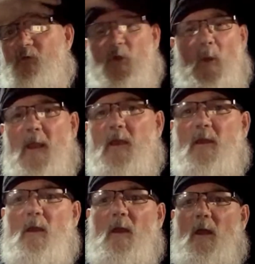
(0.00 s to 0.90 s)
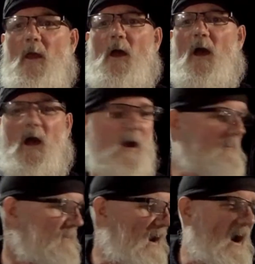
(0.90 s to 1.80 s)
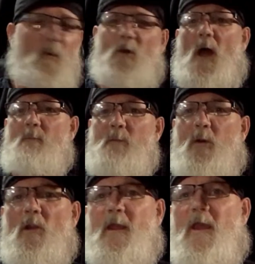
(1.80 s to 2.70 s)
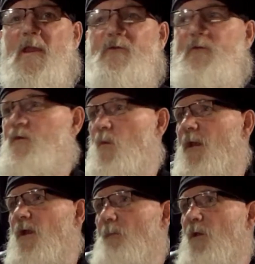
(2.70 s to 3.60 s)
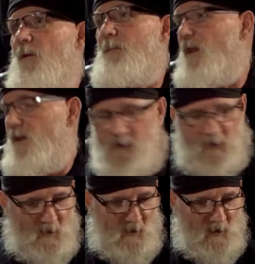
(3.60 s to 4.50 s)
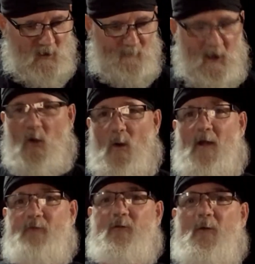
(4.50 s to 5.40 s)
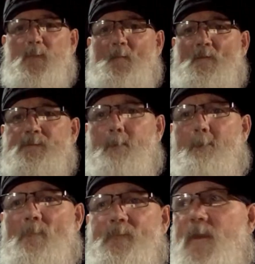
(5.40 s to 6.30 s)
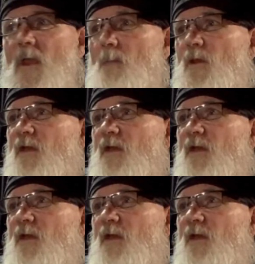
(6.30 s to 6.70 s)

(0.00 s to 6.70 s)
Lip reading: the week. I will not be pulling ingots this week. I'm gonna be out west. I'm